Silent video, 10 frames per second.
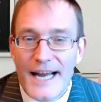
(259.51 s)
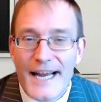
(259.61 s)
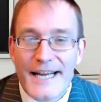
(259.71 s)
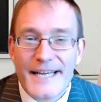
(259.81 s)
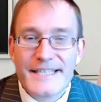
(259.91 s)

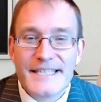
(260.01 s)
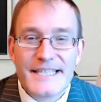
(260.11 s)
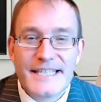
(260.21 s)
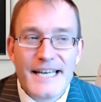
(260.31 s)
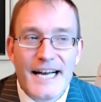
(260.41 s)

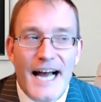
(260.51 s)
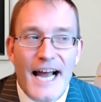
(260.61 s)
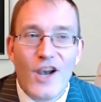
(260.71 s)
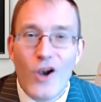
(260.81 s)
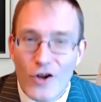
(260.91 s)
It's
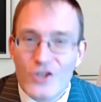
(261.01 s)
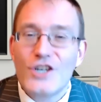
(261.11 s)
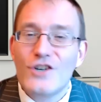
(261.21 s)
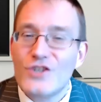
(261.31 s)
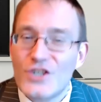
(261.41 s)
a
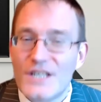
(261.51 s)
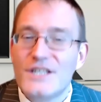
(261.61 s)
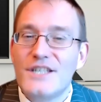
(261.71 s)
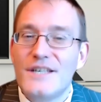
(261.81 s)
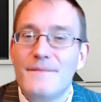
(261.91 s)
logical
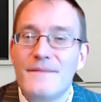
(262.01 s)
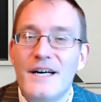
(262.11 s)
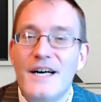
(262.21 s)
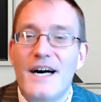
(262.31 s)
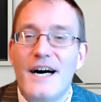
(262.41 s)
system
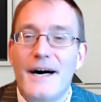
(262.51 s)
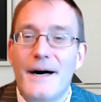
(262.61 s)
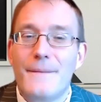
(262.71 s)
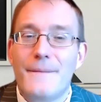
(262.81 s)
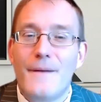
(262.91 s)

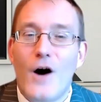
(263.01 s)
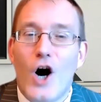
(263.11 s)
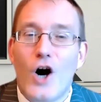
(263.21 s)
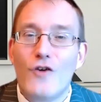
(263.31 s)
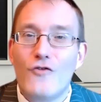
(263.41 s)

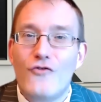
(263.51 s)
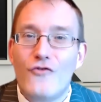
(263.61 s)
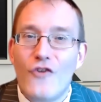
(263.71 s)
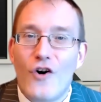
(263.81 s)
of